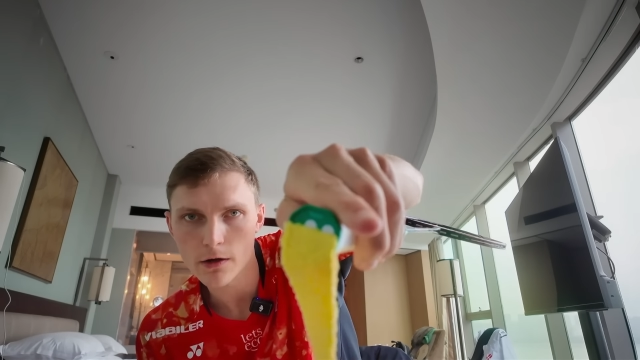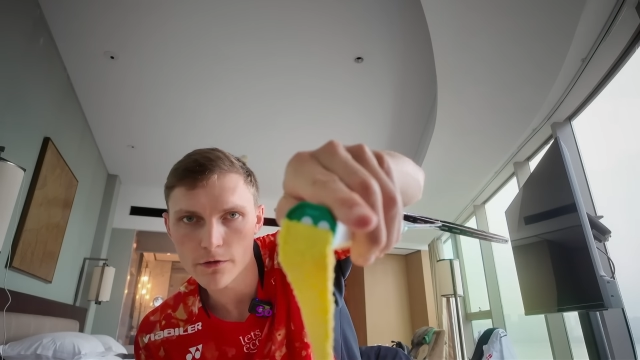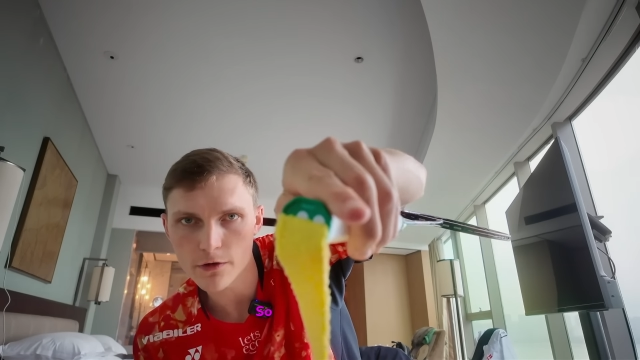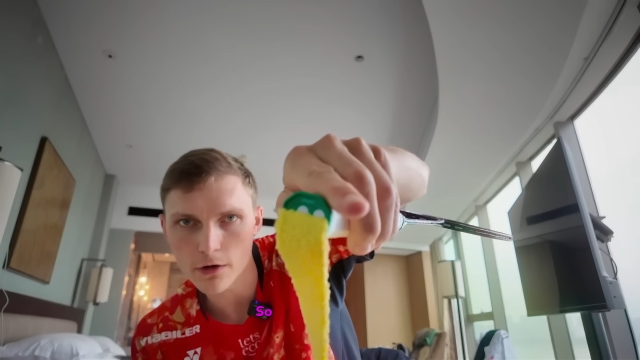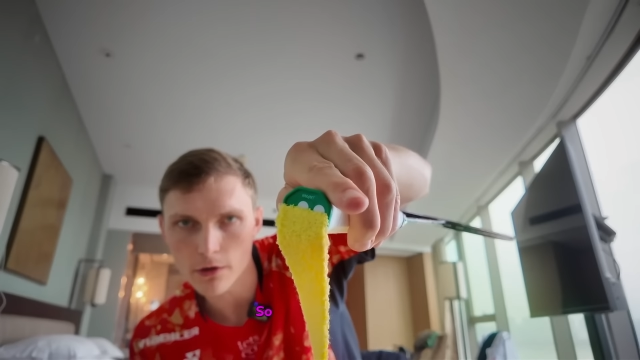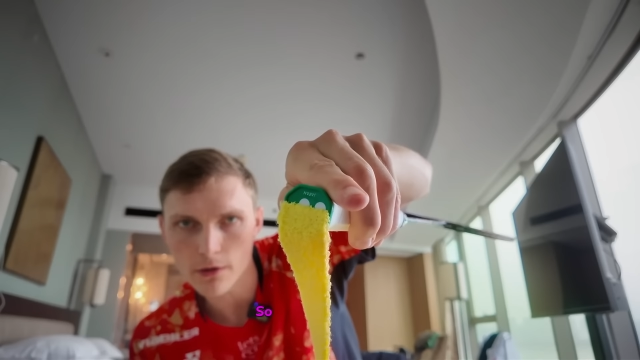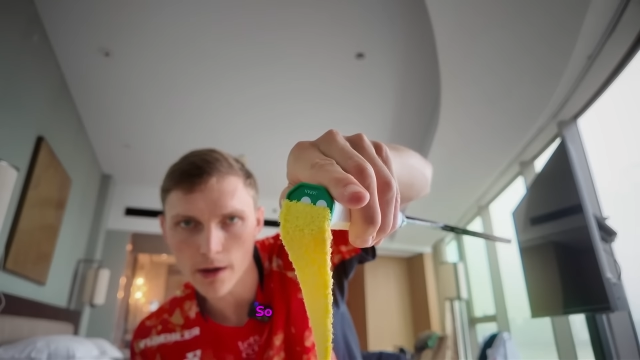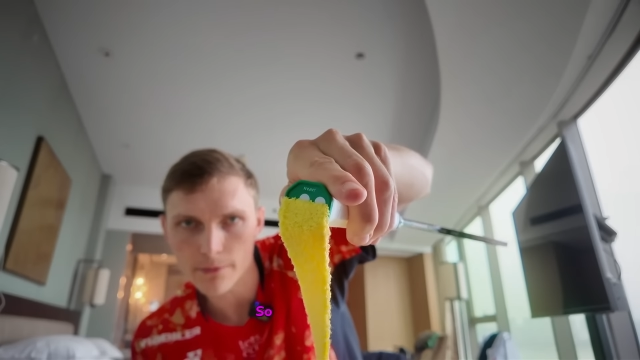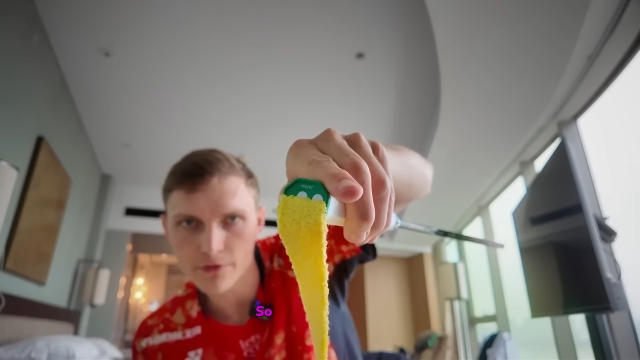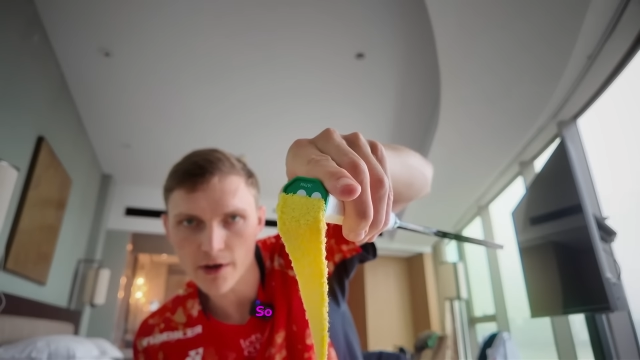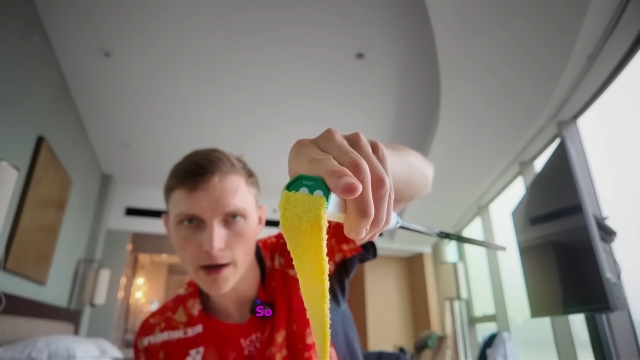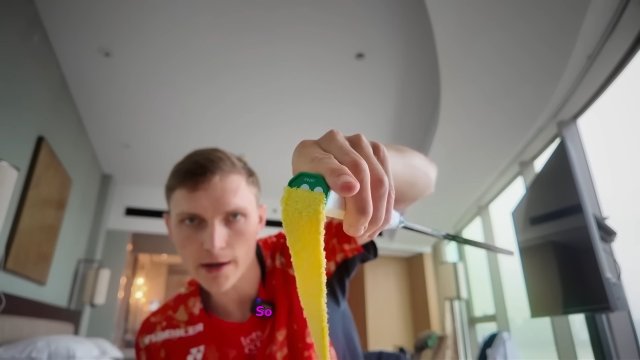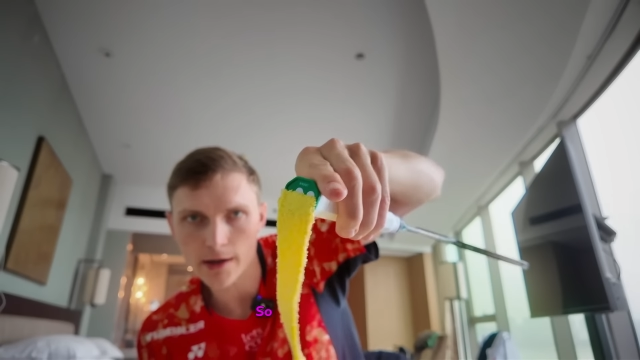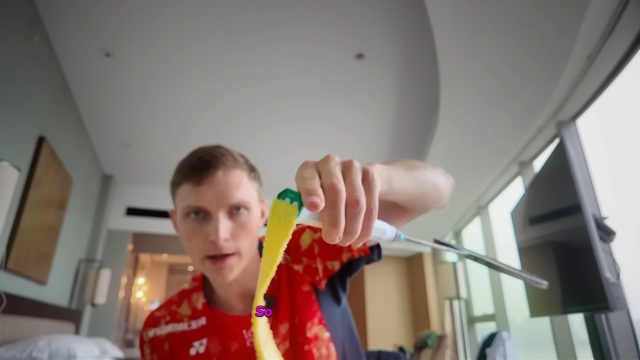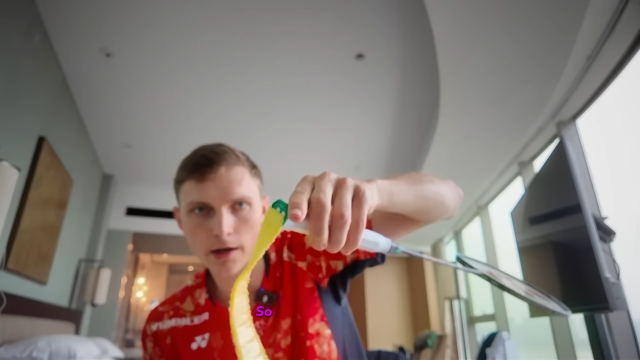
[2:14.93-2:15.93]
So I'm
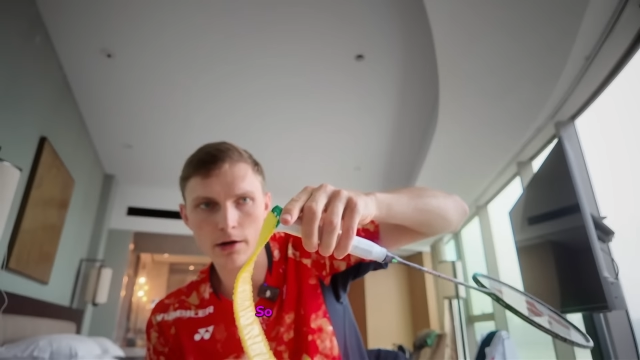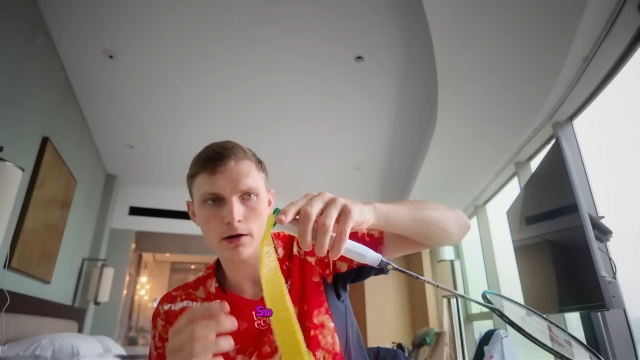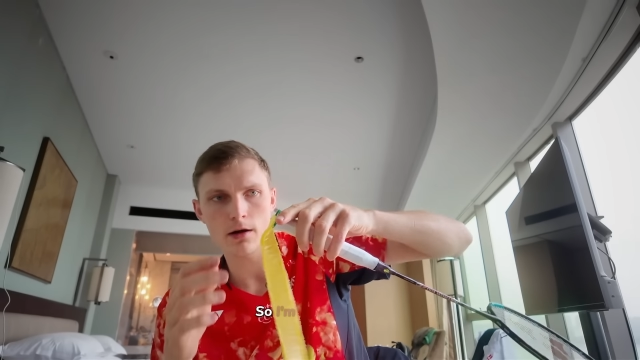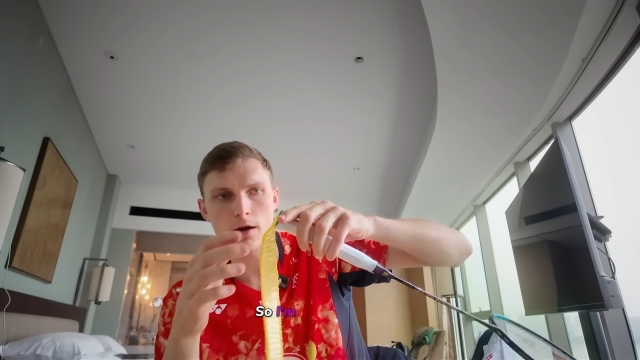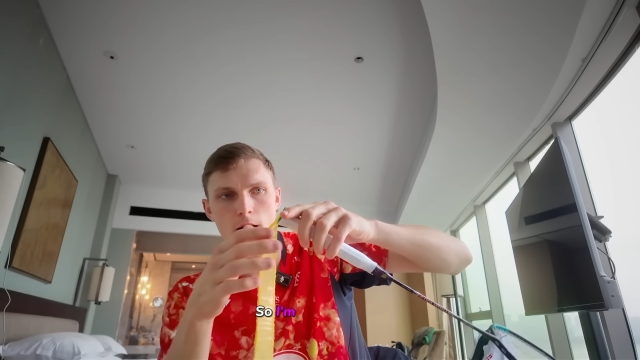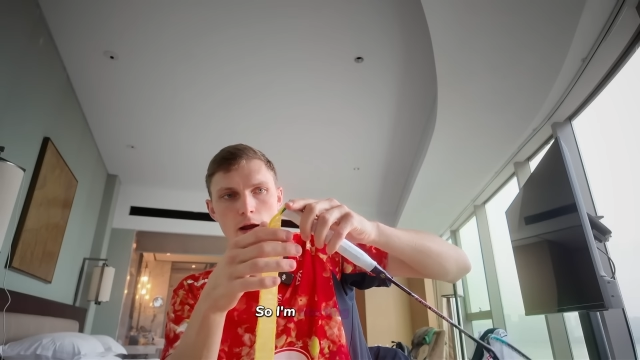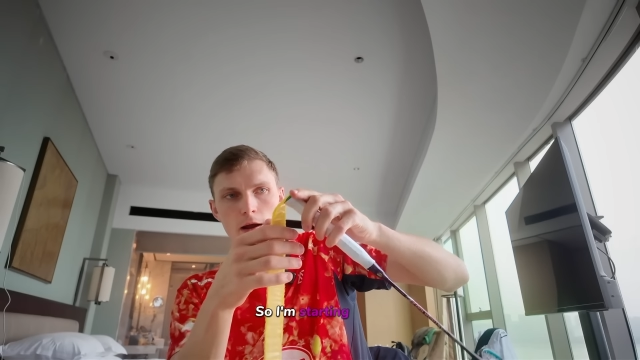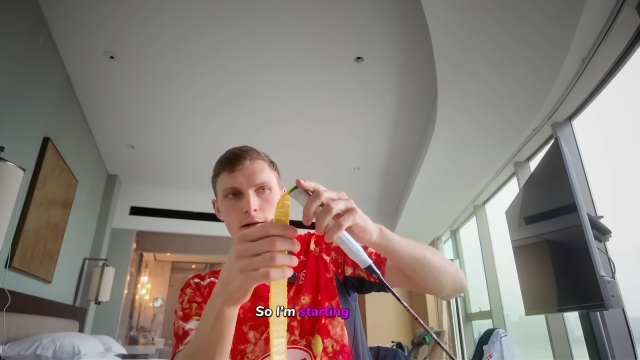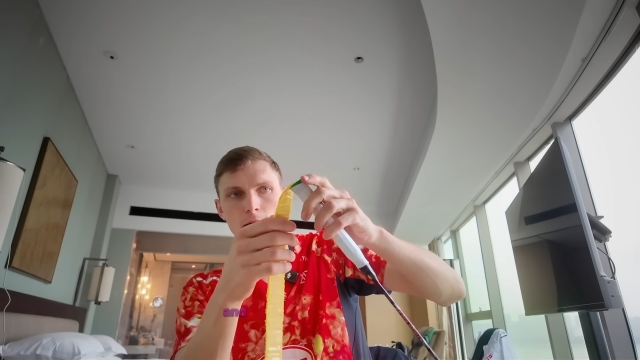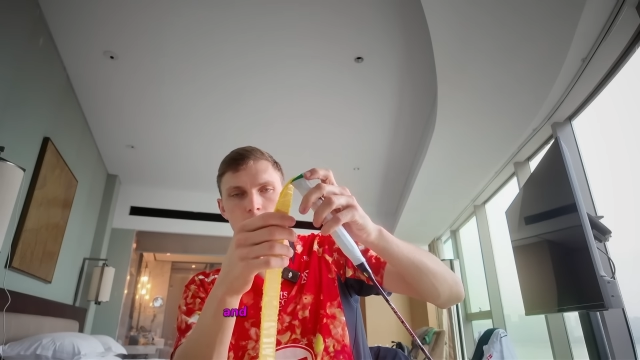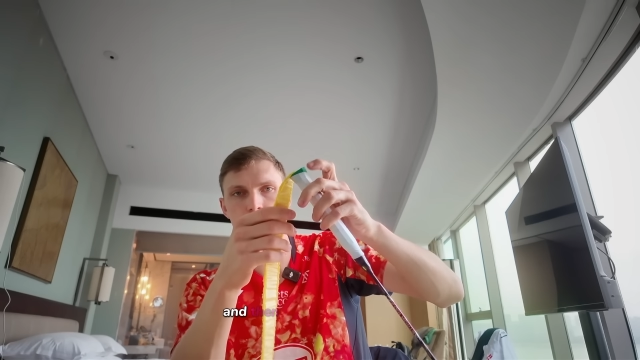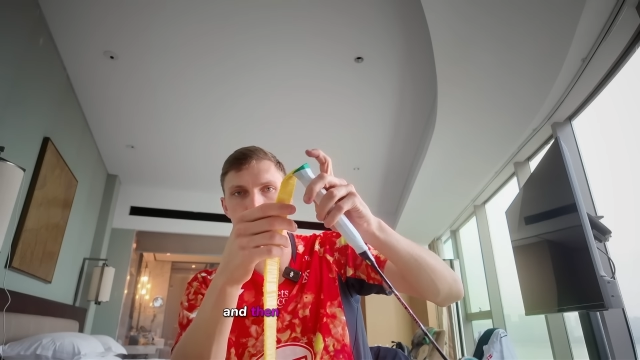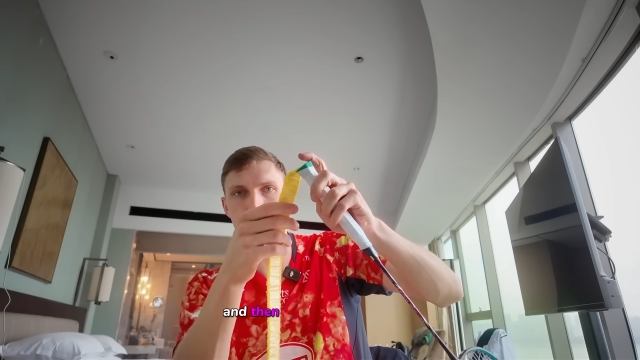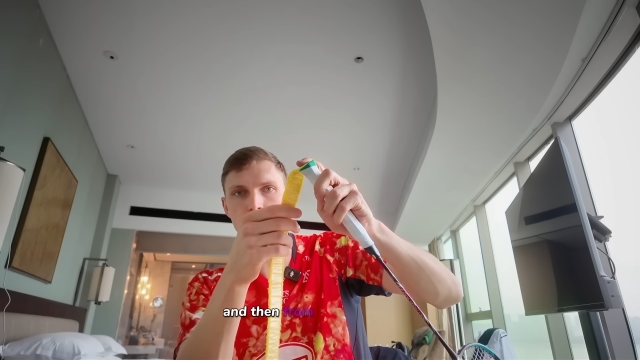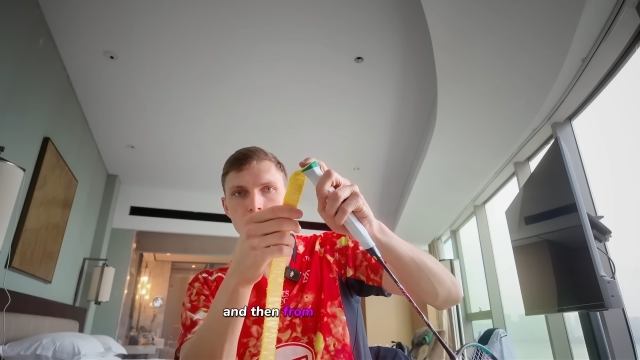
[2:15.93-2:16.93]
starting here, and
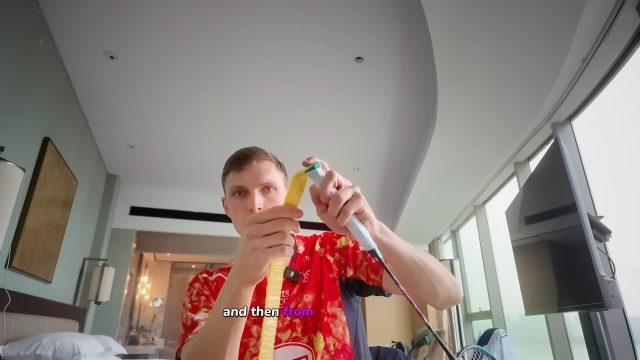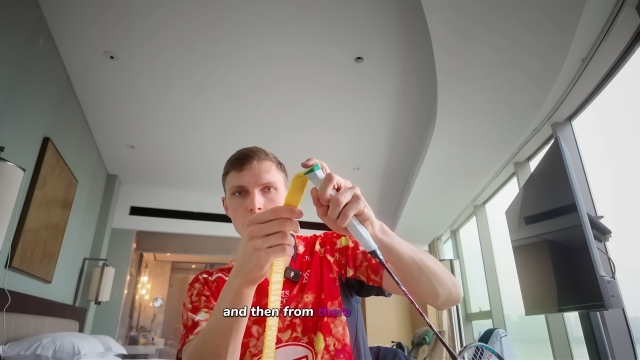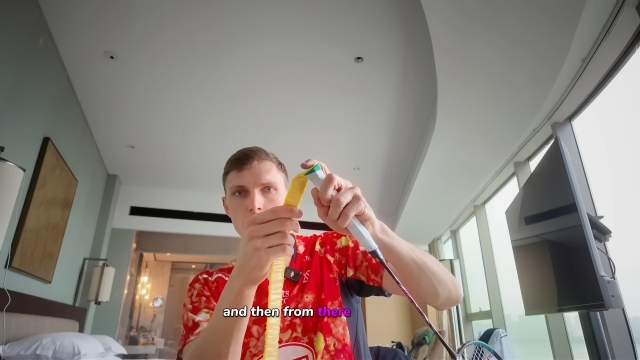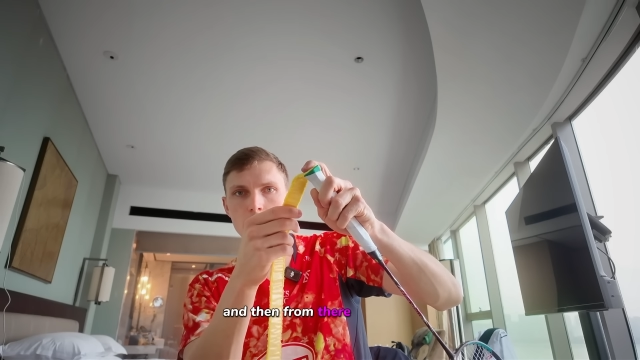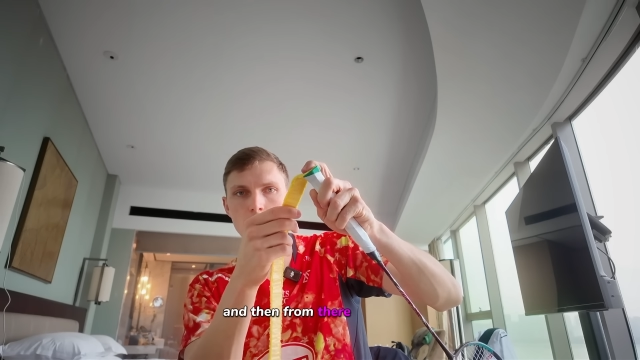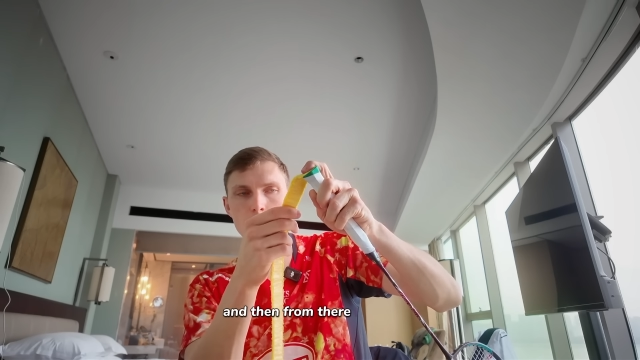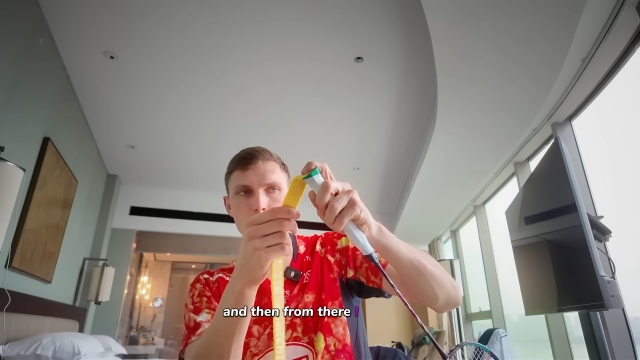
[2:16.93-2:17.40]
then from there